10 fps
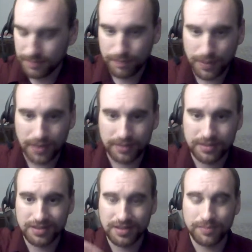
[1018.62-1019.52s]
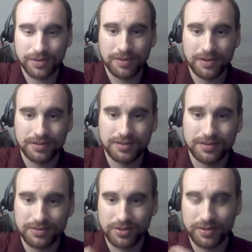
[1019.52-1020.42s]
Punk, contemporary punk,
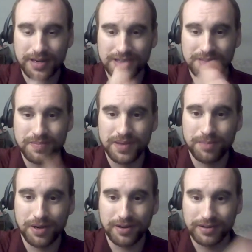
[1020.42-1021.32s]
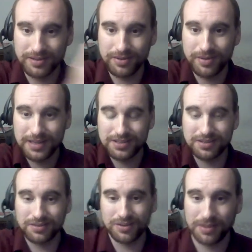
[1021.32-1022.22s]
going back to mid-punk, going back
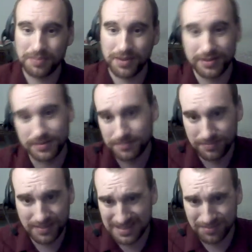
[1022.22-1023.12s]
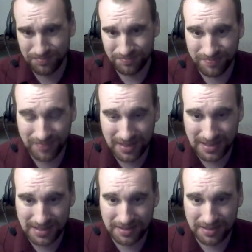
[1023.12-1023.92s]
to early punk. It's a